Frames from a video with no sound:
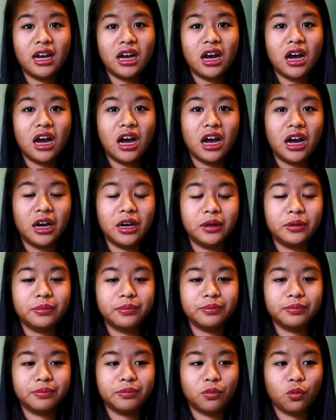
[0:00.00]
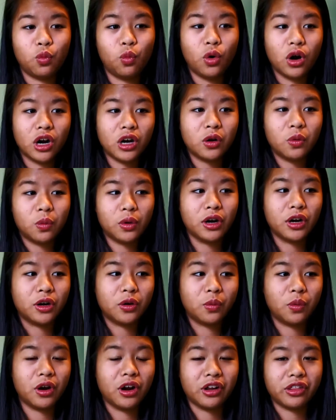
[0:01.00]
um, work, work,
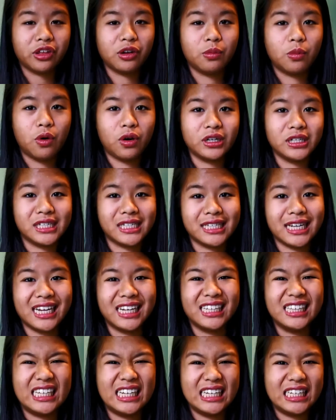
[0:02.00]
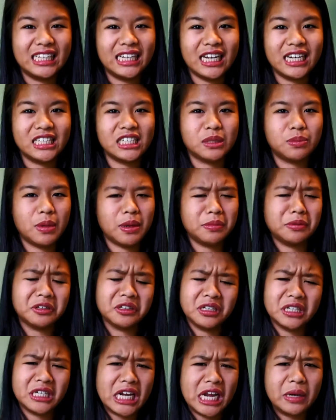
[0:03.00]
work. They're more just like lenient, just maybe your
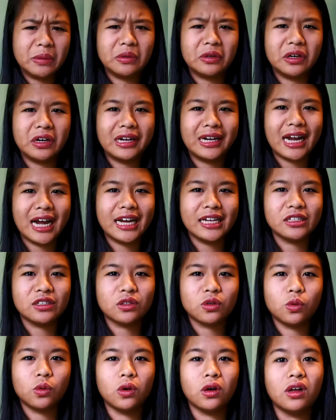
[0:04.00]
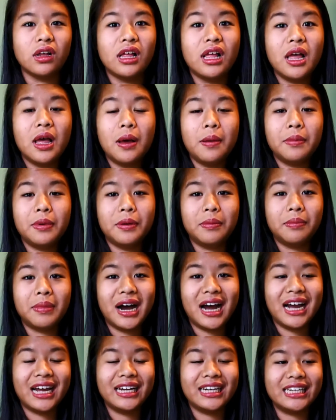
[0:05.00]
neighborhood high school. But
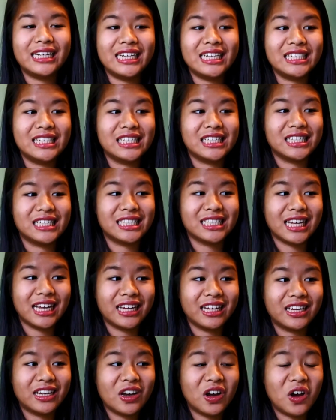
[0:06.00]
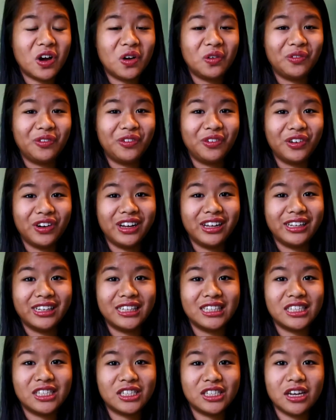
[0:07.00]
mine is just like a
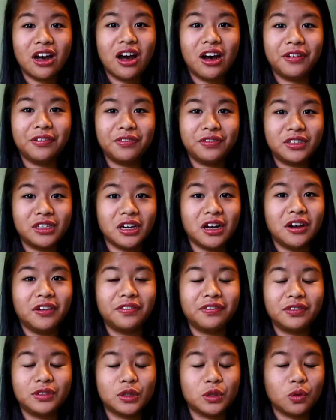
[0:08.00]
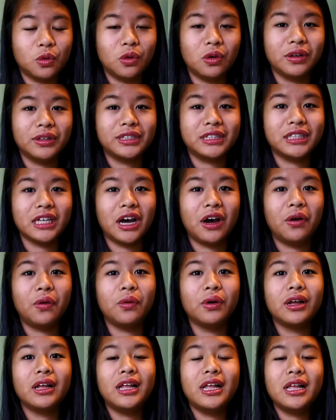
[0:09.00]
really tough, tough school.
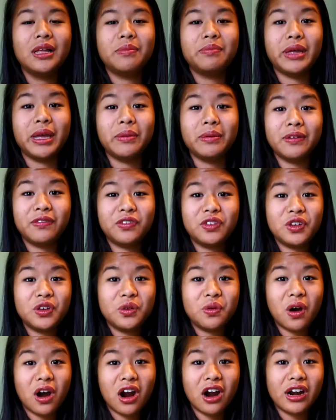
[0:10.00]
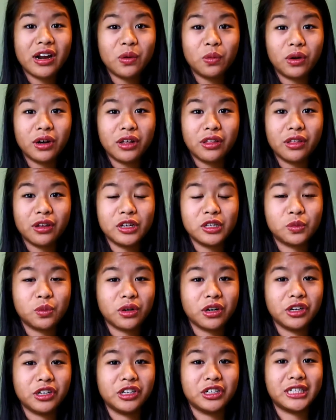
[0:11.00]
So maybe if you are in one of those
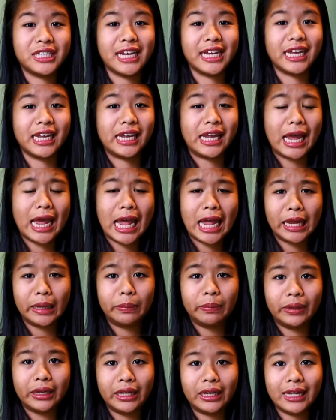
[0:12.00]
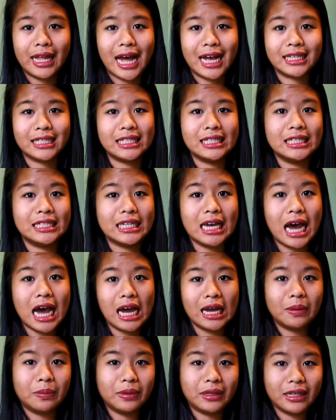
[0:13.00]
where you're taking A P classes,
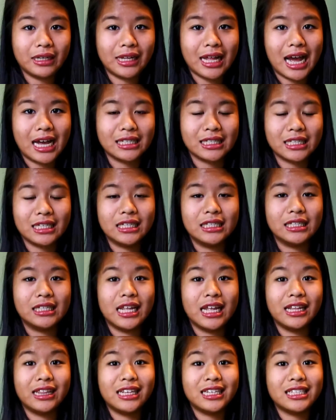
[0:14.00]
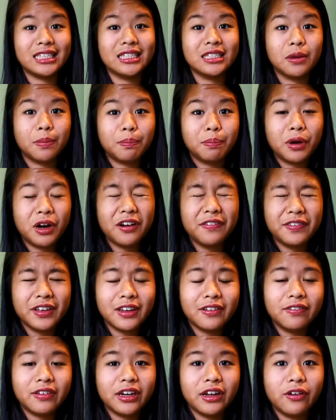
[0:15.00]
I B classes, then this is a
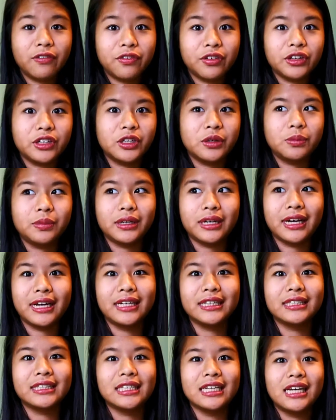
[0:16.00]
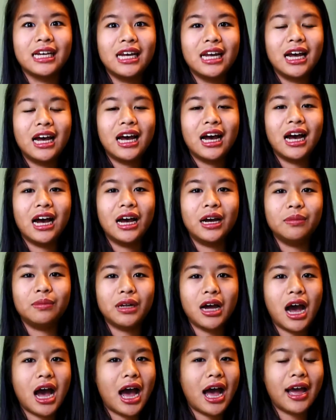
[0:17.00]
perfect video for you, because um,
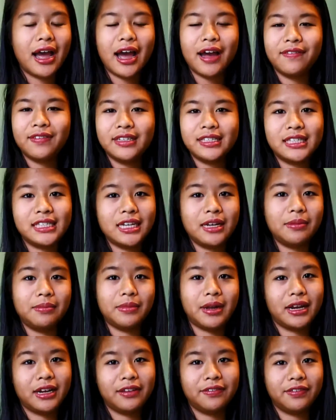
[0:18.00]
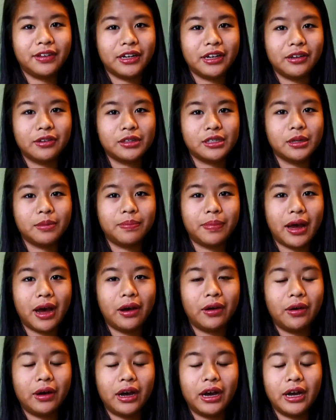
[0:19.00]
not I haven't seen many videos
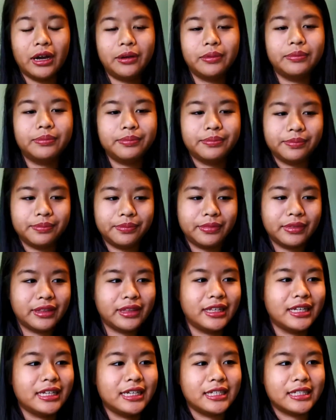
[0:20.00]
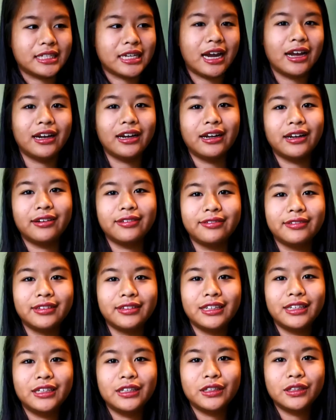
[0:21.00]
about um, these kind of
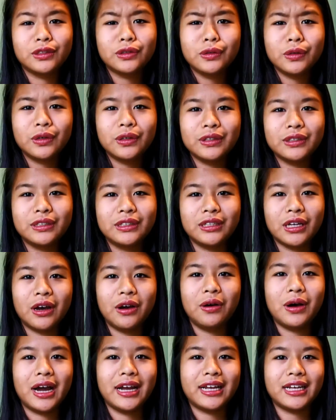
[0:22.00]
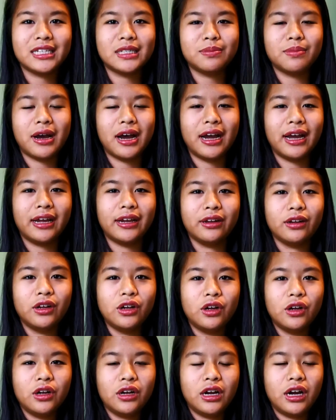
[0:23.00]
schools. So I guess my
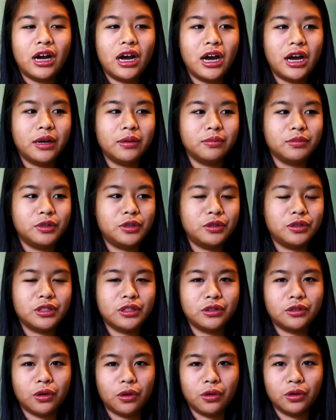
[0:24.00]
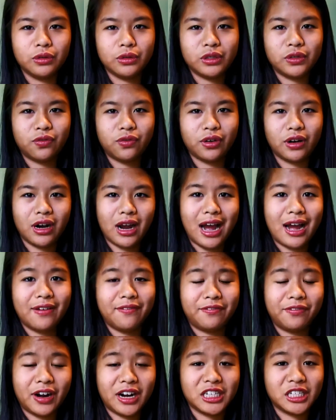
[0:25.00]
um, do's and don'ts for
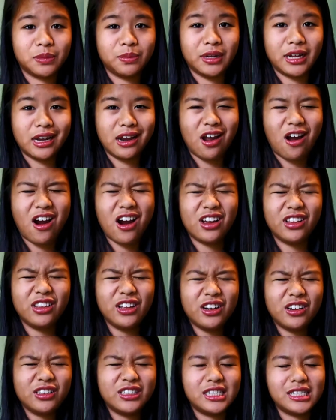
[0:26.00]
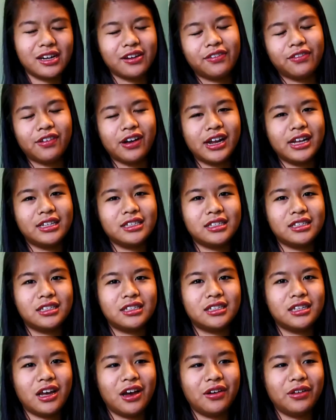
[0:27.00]
freshmen are a little different,
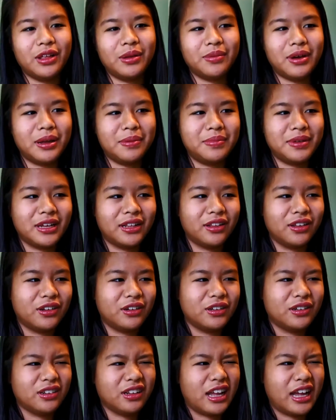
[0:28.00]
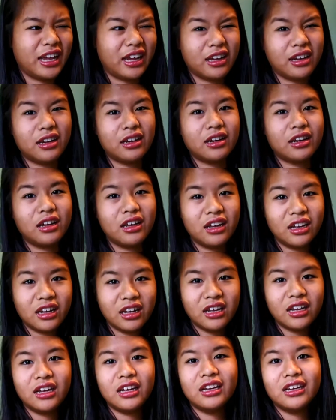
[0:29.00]
so they might be a little like,
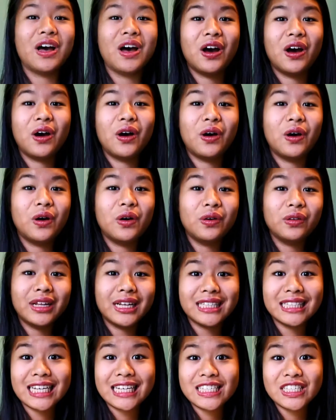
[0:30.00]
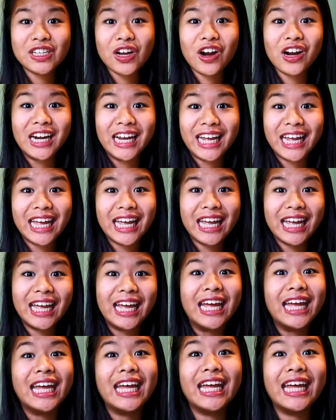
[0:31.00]
oh, let's get started.
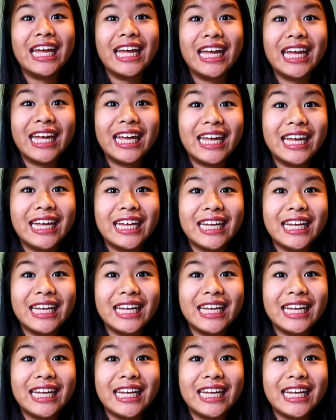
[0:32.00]
I